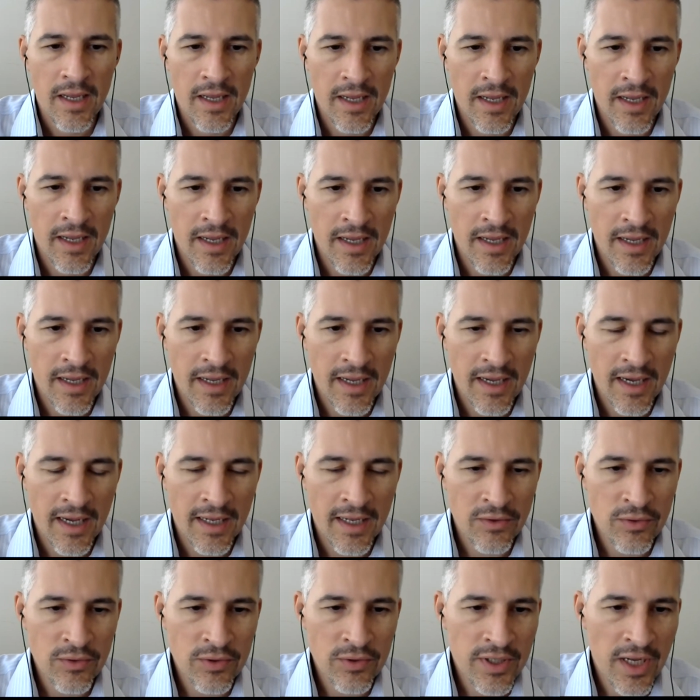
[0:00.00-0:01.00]

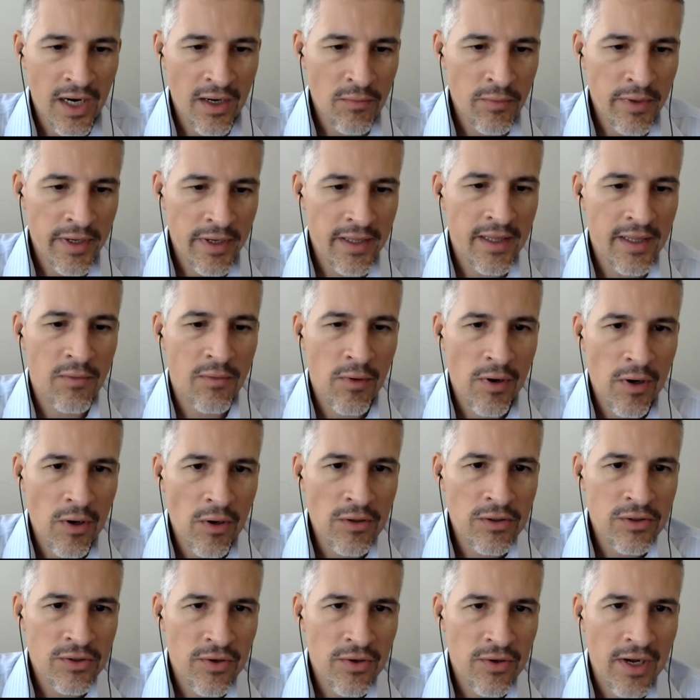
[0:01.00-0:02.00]
And to start with, I would
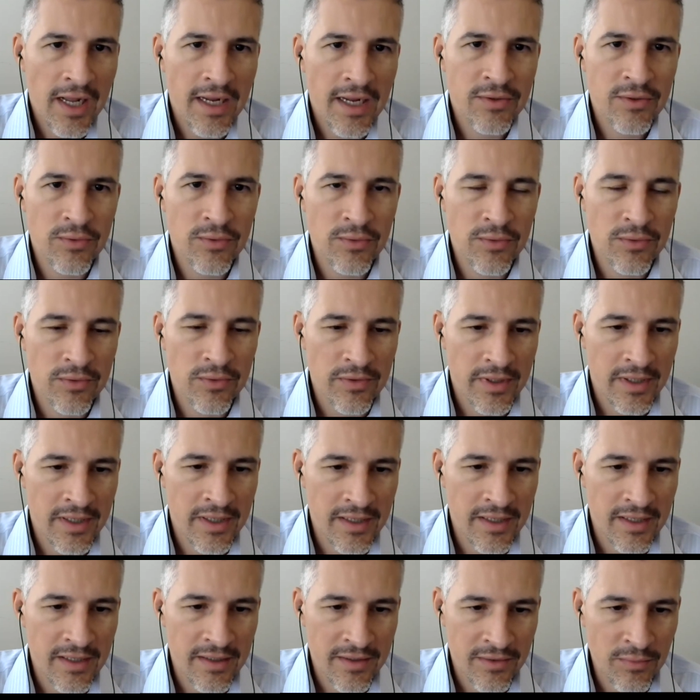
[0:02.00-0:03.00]
also like
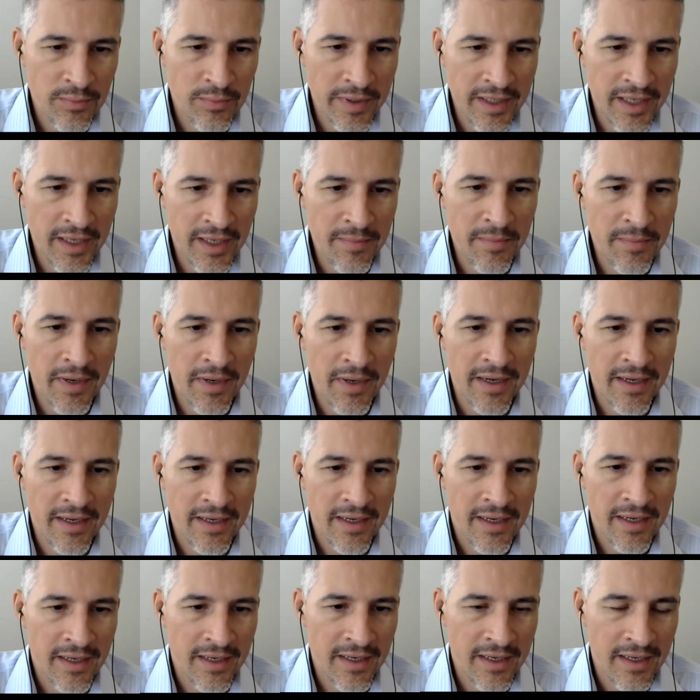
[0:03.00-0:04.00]
to begin by
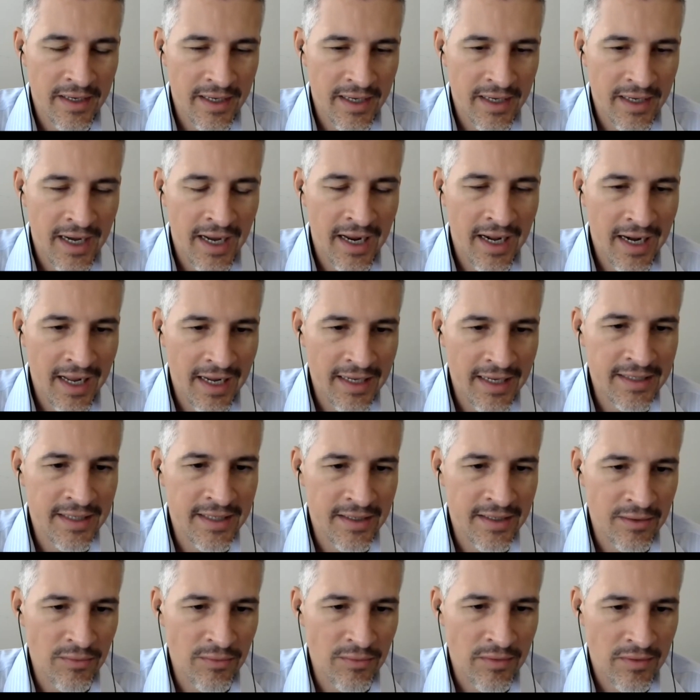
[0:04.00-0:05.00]

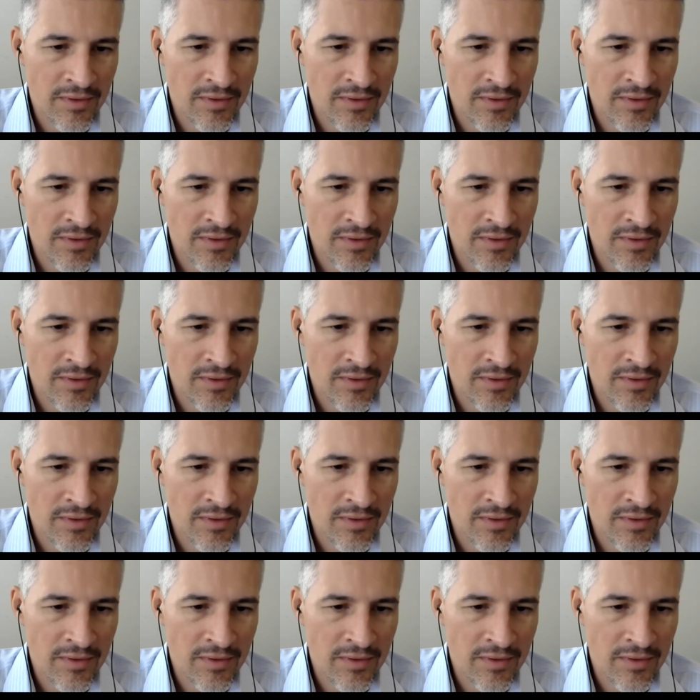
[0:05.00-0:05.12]
highlighting